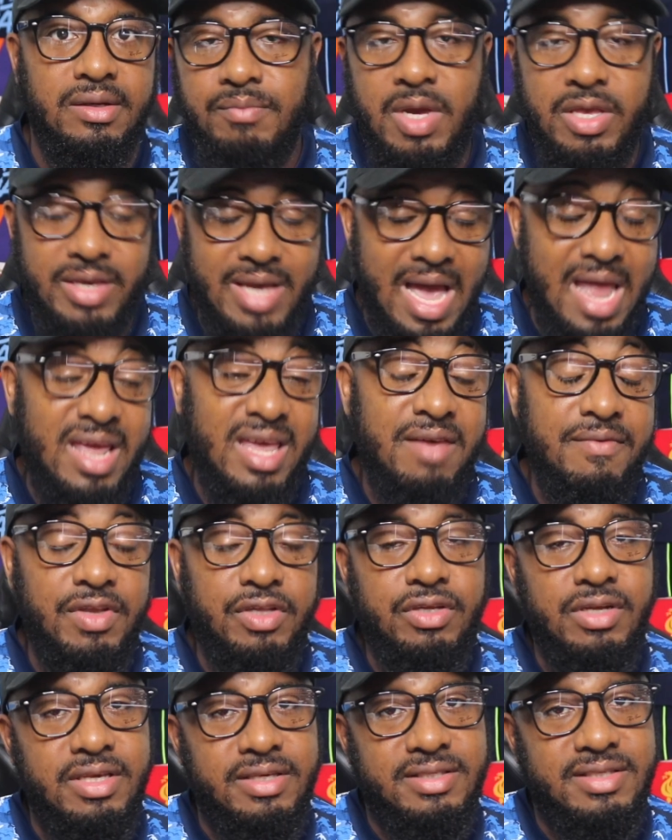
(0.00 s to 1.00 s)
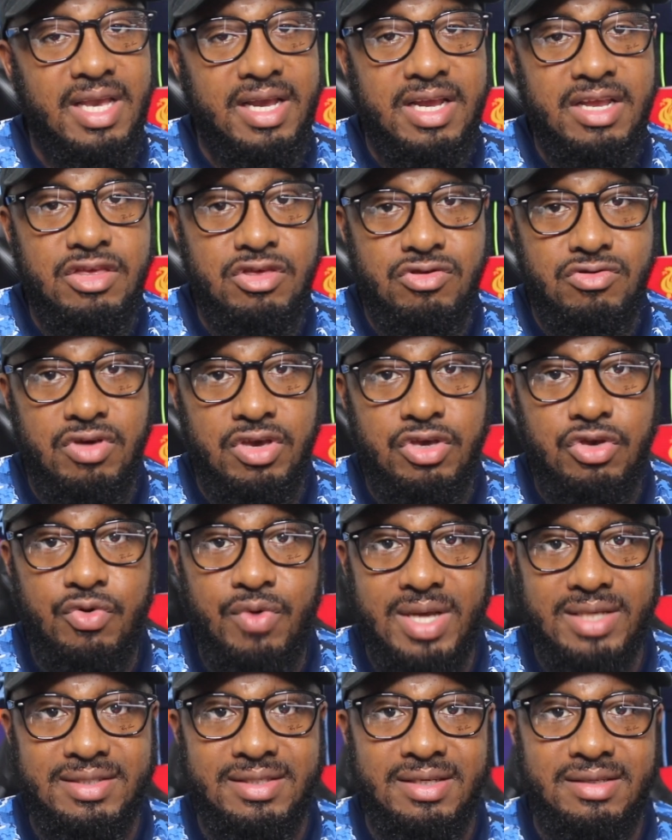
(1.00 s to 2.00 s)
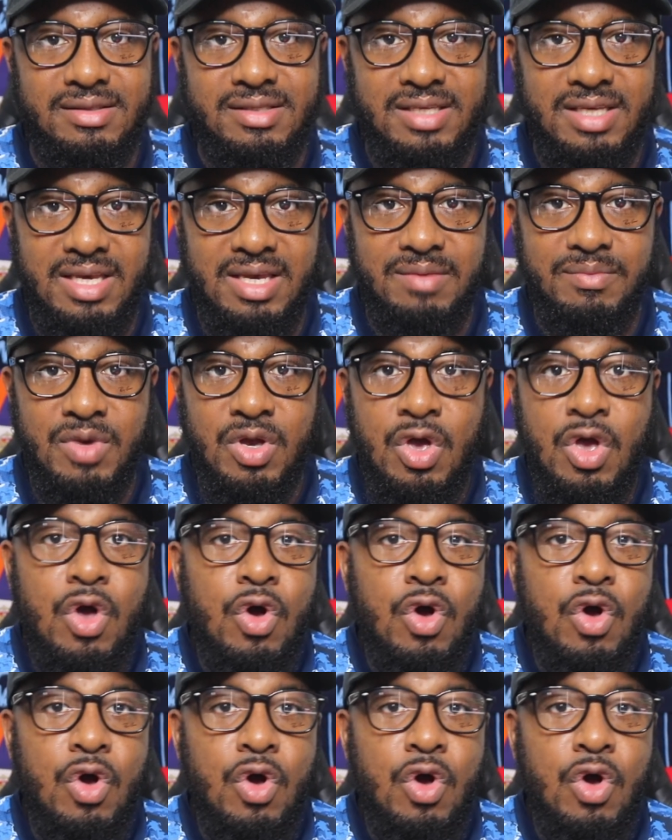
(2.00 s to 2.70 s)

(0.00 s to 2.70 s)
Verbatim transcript: but you got to give it to the second string U S A team,